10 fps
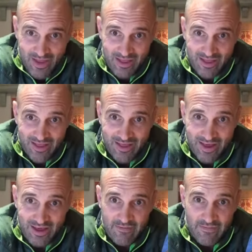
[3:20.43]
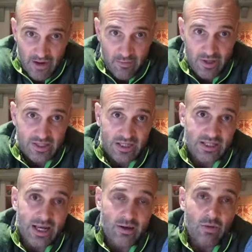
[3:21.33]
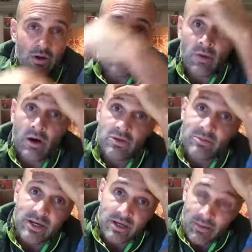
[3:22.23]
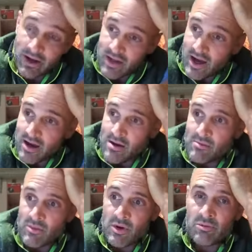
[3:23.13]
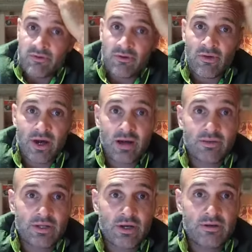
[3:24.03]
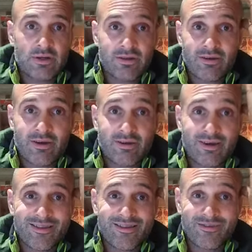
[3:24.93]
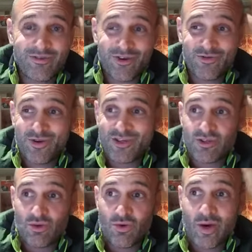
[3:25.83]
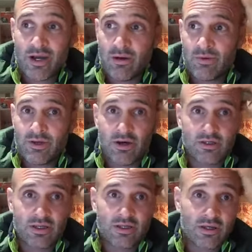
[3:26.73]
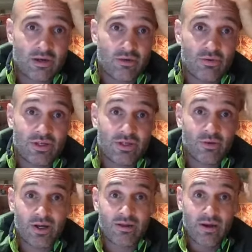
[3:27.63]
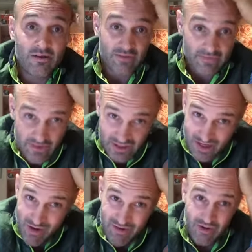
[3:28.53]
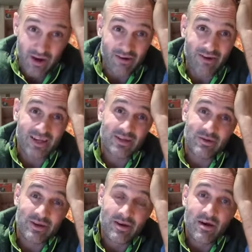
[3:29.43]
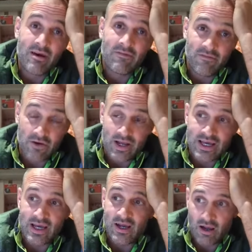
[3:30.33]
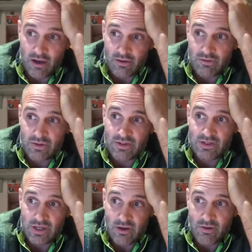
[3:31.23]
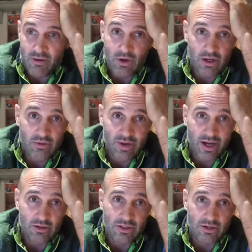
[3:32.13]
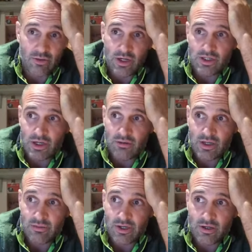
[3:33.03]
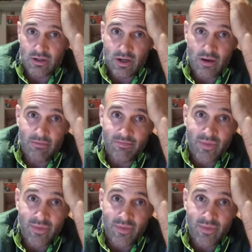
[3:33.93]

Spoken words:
The Philippines is the second one, but I'll speak about that before that episode, and then the final one is Norway, up on the Arctic Circle, which is when, for the first time ever, I've actually been fully clothed. So I'm not going to bang on too much. I'm going to be on